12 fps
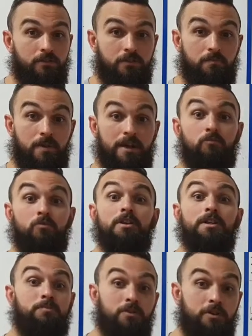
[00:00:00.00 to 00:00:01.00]
to being
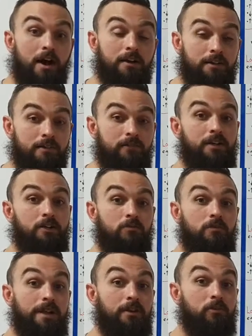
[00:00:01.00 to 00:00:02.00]
really productive in
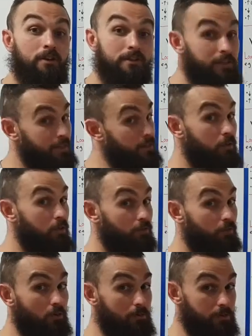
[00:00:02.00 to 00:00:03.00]
increasing your
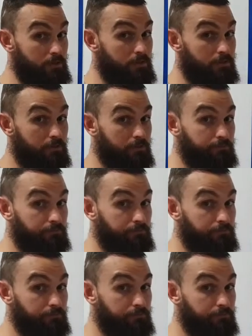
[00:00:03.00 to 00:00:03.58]
performance,